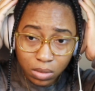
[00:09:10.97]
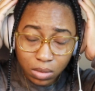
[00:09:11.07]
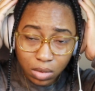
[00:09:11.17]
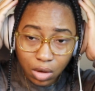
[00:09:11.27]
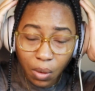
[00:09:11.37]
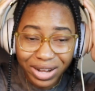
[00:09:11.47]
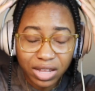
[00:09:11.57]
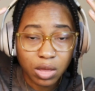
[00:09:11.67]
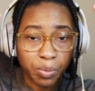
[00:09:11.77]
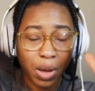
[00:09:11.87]
No, I need
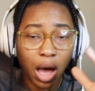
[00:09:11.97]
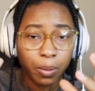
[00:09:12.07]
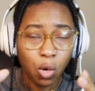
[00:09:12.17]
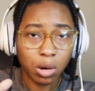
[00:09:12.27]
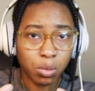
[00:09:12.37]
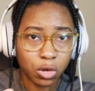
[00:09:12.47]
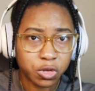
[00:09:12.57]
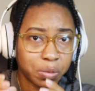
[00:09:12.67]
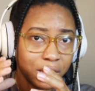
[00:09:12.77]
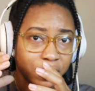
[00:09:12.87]
the popcorn bowl to
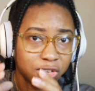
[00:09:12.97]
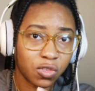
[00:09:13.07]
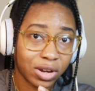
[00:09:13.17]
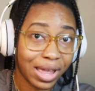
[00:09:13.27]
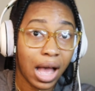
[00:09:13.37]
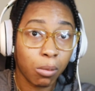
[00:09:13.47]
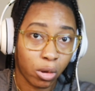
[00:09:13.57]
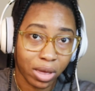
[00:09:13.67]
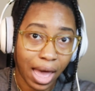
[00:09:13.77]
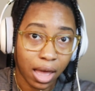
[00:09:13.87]
be a silver cowboy
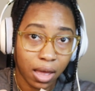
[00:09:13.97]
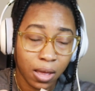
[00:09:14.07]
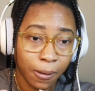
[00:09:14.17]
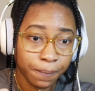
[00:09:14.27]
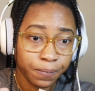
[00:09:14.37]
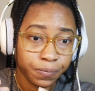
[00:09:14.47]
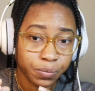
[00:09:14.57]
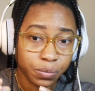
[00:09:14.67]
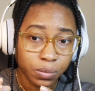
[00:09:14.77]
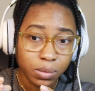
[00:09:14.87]
hat.
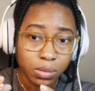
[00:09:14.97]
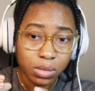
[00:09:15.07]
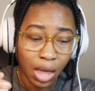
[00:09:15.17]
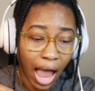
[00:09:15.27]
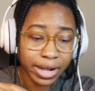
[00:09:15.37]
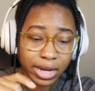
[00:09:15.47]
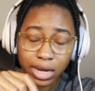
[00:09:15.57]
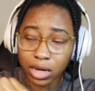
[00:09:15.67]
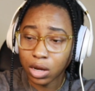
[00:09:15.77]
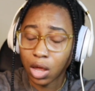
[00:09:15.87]
I
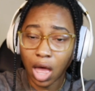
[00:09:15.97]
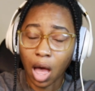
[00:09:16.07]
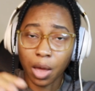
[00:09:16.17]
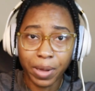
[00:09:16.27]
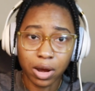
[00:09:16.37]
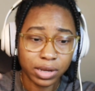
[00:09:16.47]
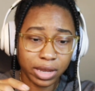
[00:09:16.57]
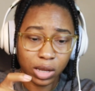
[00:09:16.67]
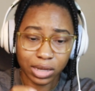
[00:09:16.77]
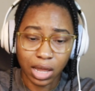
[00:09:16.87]
need,
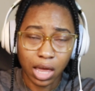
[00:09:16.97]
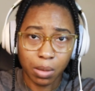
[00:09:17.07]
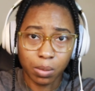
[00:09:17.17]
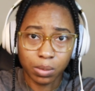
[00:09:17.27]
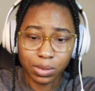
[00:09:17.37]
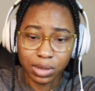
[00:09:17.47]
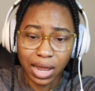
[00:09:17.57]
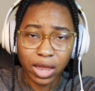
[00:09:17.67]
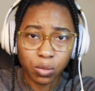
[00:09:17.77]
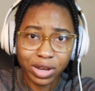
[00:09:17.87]
apparently,
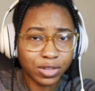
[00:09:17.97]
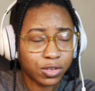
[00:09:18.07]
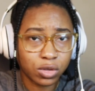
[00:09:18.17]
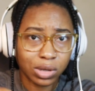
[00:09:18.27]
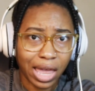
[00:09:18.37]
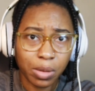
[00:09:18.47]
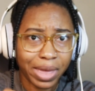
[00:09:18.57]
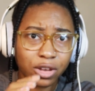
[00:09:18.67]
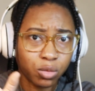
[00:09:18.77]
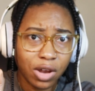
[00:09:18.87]
light wrists, light
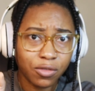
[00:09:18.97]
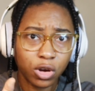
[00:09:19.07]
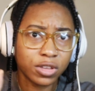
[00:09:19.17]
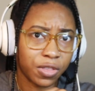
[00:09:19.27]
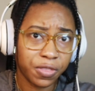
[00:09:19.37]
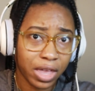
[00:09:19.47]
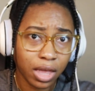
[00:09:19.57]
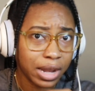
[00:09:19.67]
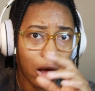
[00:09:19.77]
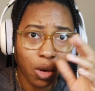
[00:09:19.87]
bands, whatever, is a thing
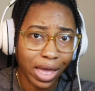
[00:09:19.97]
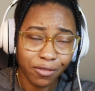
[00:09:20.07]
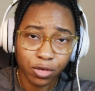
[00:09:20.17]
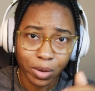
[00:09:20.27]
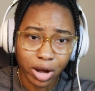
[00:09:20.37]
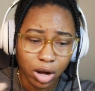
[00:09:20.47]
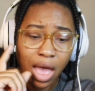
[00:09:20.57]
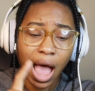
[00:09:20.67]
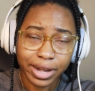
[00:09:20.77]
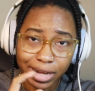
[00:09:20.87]
now everywhere.
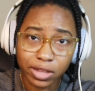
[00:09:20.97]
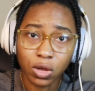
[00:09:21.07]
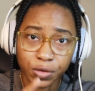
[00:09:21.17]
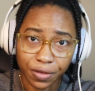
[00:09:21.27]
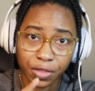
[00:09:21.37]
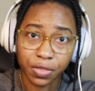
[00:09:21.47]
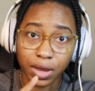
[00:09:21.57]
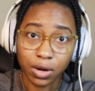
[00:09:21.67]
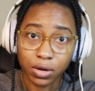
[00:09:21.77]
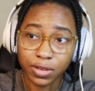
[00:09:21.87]
I need those at the
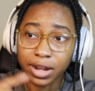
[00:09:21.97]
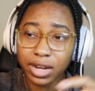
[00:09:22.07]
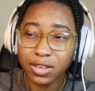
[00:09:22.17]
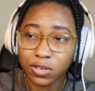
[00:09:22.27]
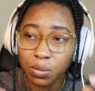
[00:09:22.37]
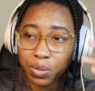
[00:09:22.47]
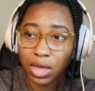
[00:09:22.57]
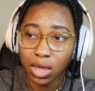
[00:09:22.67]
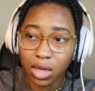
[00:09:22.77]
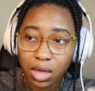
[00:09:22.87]
theaters. I need this to
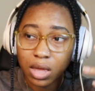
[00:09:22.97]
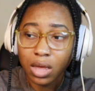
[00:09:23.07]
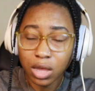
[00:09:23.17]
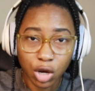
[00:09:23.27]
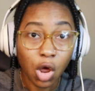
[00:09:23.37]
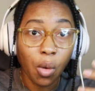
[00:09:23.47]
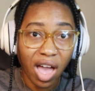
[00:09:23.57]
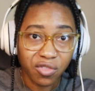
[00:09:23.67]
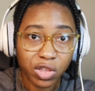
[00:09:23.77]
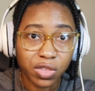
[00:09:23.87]
be... You know,
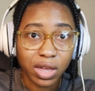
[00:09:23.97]
everything.